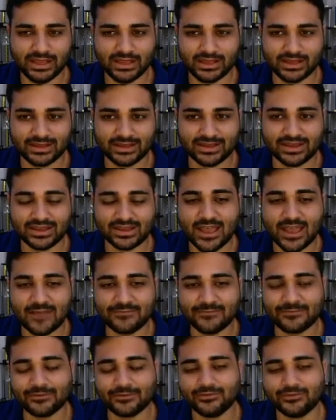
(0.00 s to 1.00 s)
King
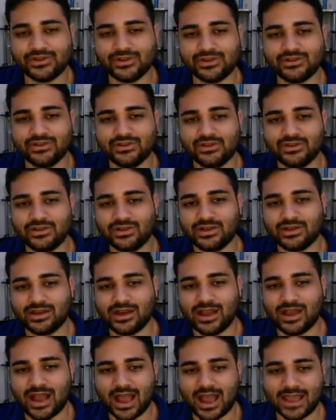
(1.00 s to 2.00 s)
f3.
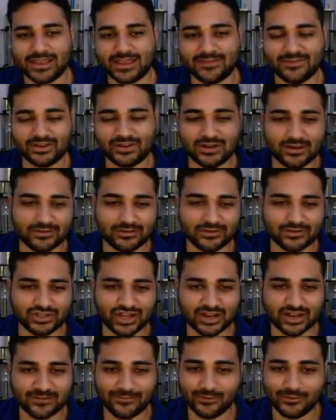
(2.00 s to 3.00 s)
I give another
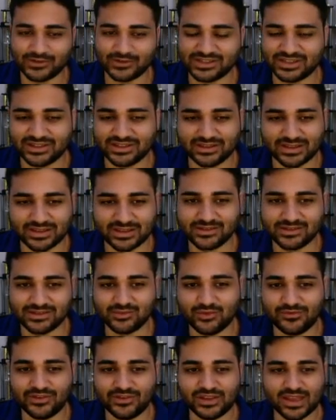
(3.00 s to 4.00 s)
check, forcing the king to
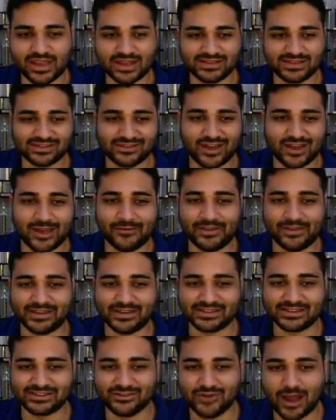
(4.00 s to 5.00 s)
move again, so now he
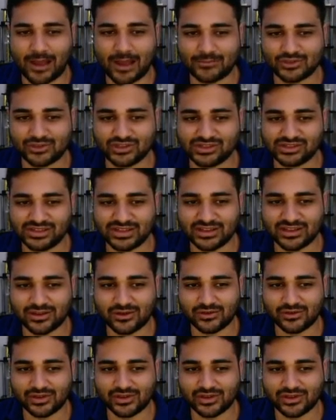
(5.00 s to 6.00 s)
has two options. He can
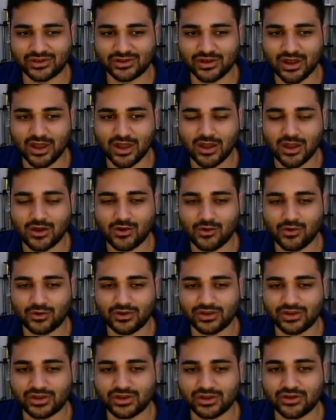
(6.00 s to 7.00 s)
go here, or
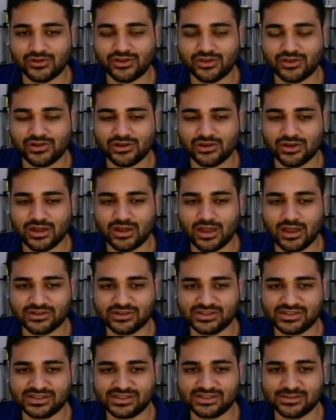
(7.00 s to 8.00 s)
he can go here.
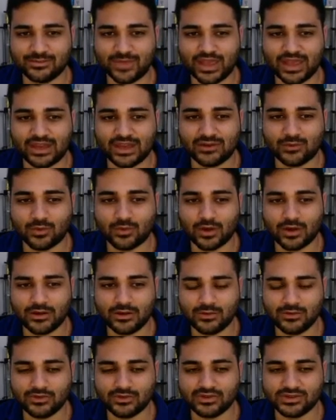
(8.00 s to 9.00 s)
This is a mate in
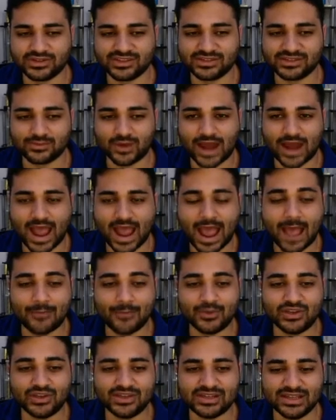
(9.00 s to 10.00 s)
1. This is what
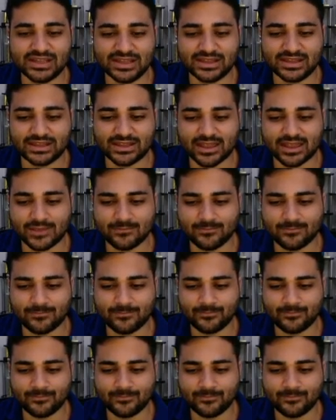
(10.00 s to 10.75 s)
happened in the game.